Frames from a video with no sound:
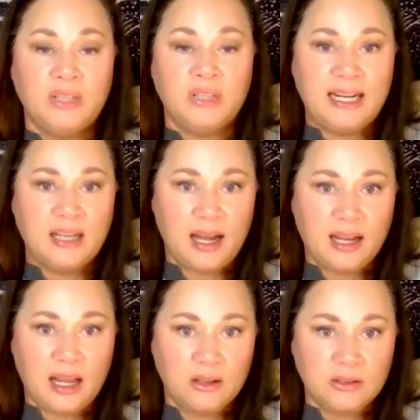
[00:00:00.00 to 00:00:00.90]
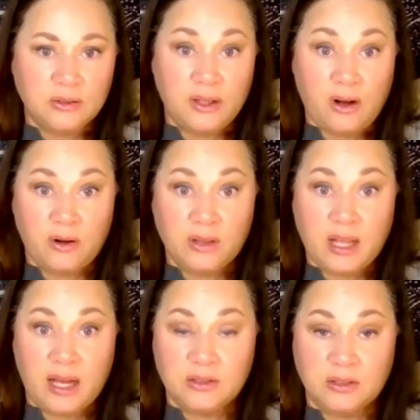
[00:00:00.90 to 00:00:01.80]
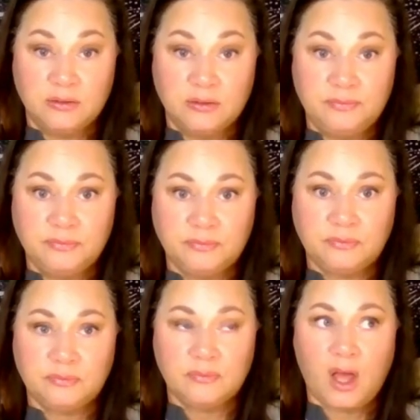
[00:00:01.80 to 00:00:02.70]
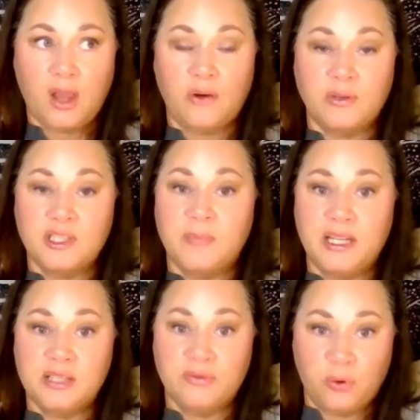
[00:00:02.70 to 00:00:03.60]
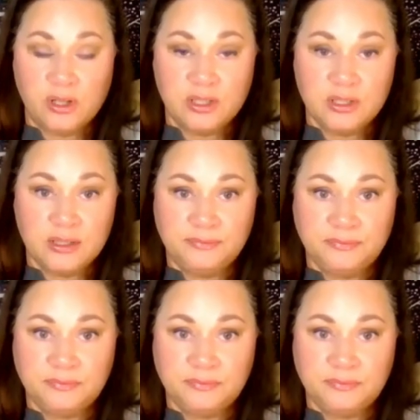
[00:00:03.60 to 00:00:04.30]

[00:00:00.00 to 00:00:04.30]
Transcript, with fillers: Pleiadian High Council, and the Earth Council, along with Space Force,